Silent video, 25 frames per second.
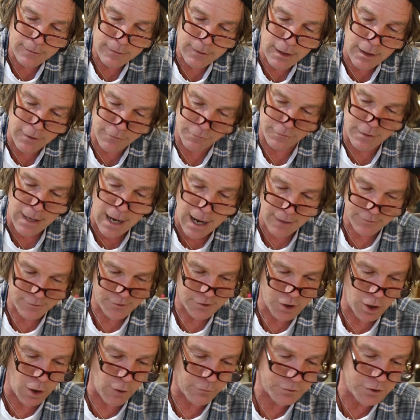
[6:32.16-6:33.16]
if not
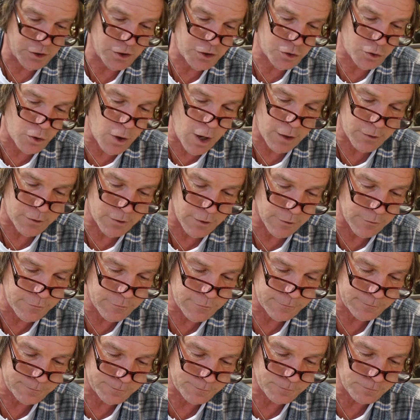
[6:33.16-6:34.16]
self-destructive,
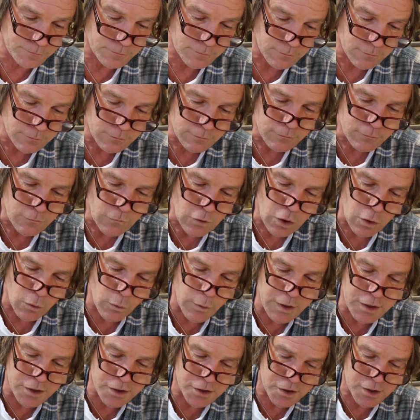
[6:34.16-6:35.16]

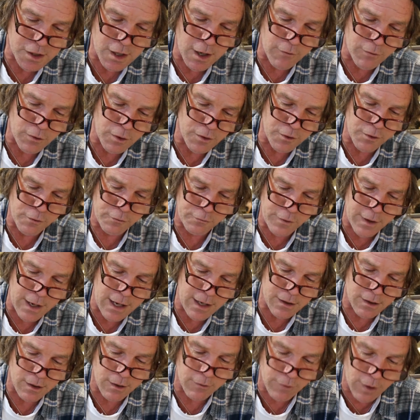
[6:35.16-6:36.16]
we discover the
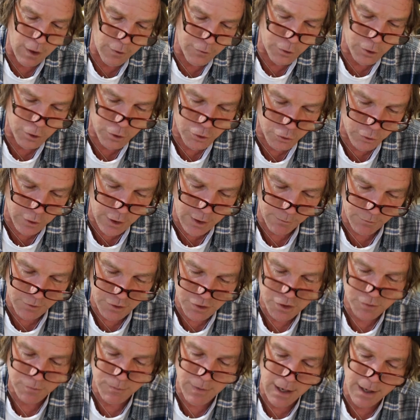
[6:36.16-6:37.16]
fate of other
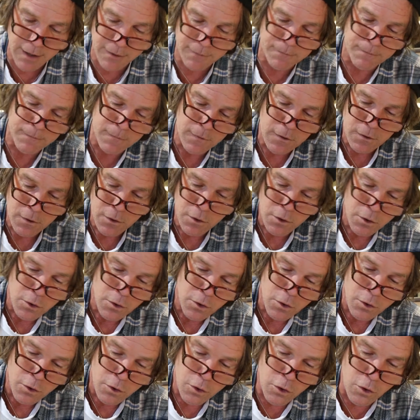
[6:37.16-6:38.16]
dreamless men
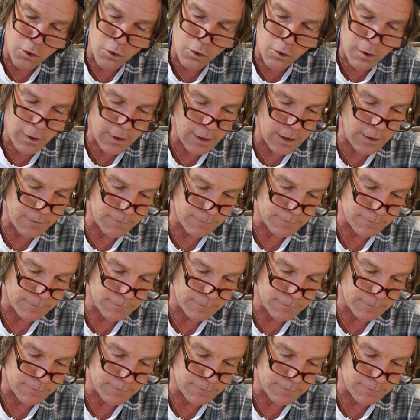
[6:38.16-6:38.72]
who,